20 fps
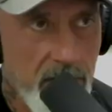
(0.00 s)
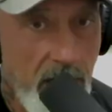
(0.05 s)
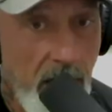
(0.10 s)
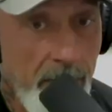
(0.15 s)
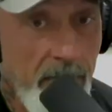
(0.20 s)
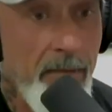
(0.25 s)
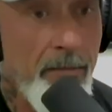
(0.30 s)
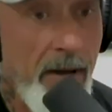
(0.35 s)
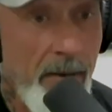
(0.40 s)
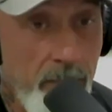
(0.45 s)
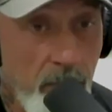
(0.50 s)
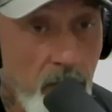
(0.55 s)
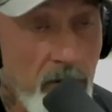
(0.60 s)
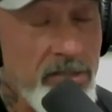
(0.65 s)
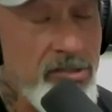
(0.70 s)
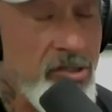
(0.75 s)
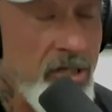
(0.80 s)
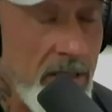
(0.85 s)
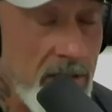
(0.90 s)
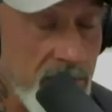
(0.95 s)
I mean, my boys
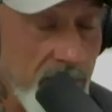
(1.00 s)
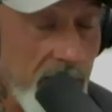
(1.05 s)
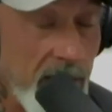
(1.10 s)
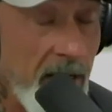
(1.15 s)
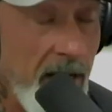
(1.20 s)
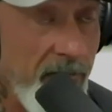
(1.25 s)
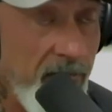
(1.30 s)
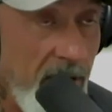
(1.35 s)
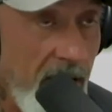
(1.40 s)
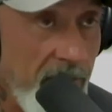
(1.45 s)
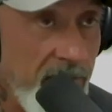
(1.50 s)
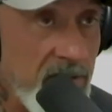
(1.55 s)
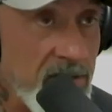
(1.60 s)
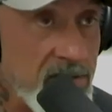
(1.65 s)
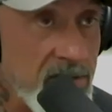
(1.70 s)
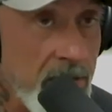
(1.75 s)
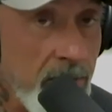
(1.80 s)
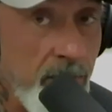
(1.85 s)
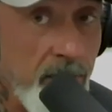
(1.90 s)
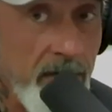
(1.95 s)
changed my life,
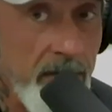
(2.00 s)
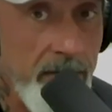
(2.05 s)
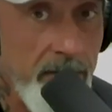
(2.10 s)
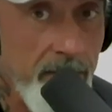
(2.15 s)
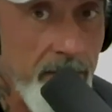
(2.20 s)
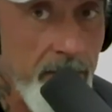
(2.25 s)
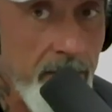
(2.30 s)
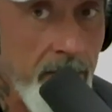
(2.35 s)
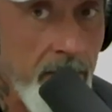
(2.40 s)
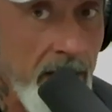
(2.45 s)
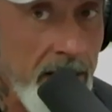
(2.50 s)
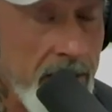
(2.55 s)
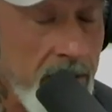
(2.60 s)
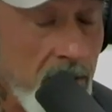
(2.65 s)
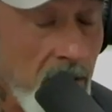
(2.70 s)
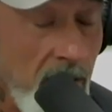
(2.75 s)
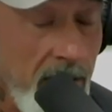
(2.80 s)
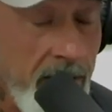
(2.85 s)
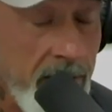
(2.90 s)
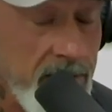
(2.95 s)
obviously, but my da-
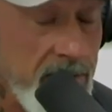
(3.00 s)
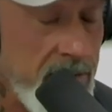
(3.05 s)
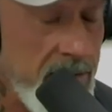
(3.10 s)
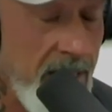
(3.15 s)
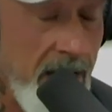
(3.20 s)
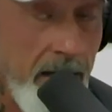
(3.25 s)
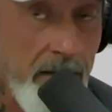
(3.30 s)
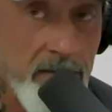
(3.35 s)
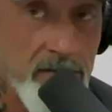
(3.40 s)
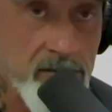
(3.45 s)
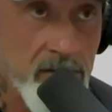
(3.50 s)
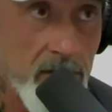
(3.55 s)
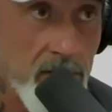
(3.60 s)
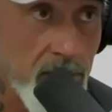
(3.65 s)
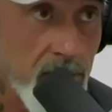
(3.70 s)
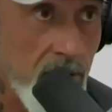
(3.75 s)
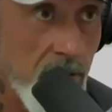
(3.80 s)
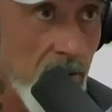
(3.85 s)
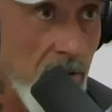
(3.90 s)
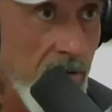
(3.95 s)
it, daddy's little
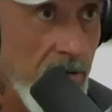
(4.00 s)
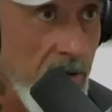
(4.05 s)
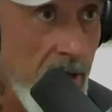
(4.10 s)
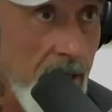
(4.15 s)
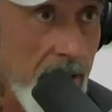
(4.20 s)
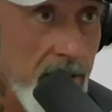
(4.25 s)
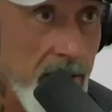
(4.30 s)
girl thing.